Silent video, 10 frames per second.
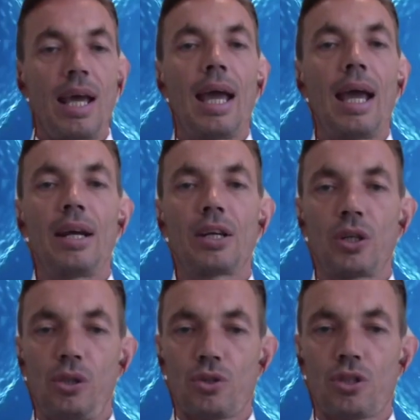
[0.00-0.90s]
In
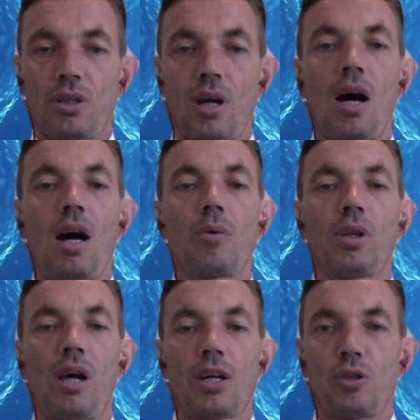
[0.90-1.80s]
conclusion, I would
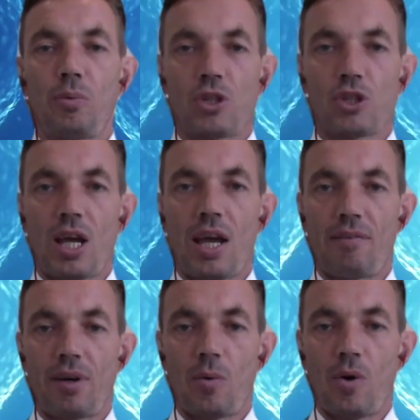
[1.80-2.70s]
like to wish
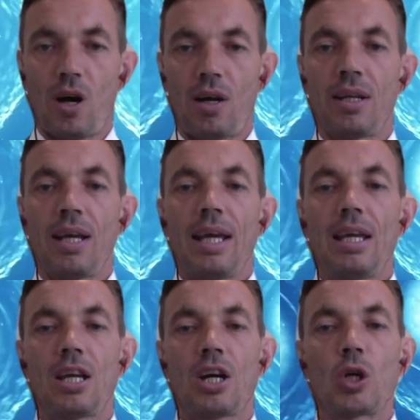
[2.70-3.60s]
everyone
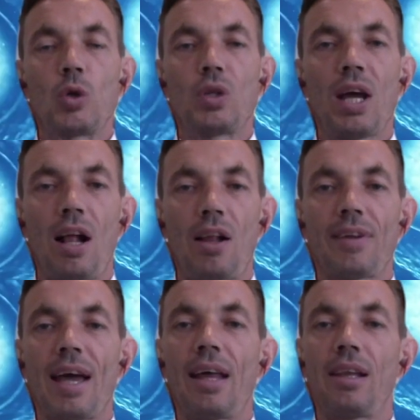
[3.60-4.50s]
here good health
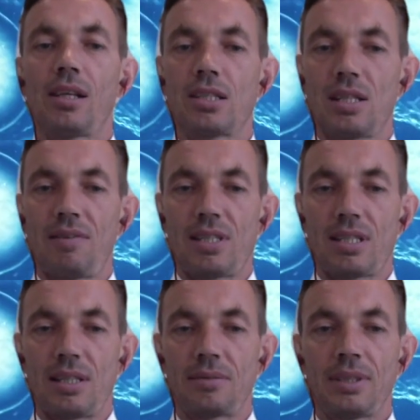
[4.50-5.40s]
and longevity.
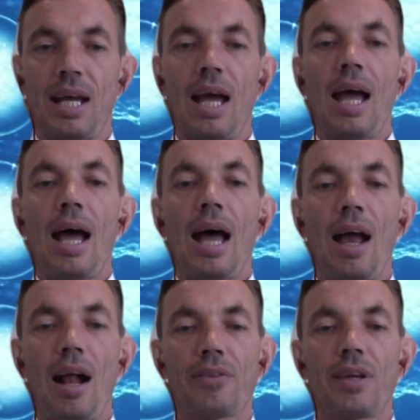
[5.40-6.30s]

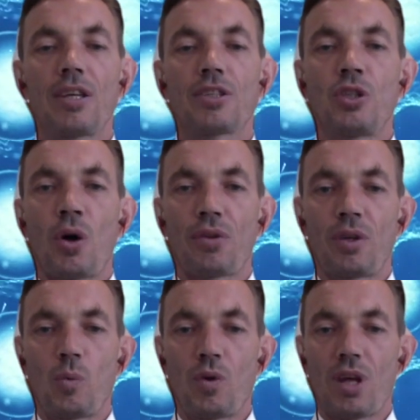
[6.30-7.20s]
Health is nothing
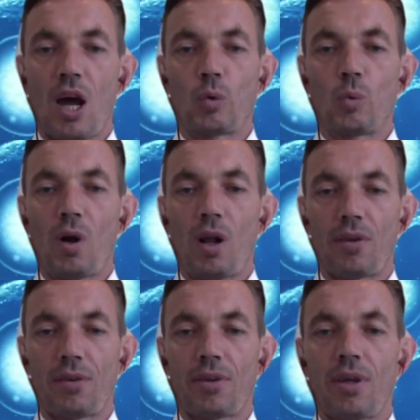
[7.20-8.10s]
without wealth.